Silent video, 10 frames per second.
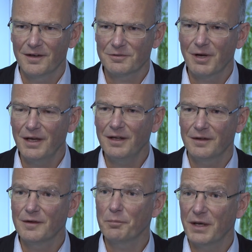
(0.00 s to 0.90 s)
training
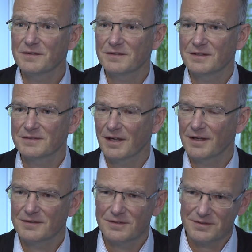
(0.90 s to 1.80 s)
in the basic
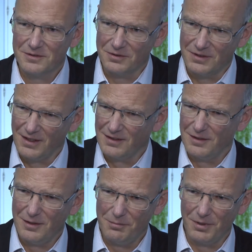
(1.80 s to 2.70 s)
sciences to dig
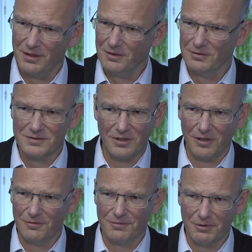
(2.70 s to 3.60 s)
deep and to
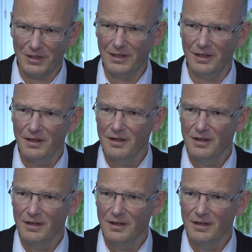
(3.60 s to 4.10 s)
solve really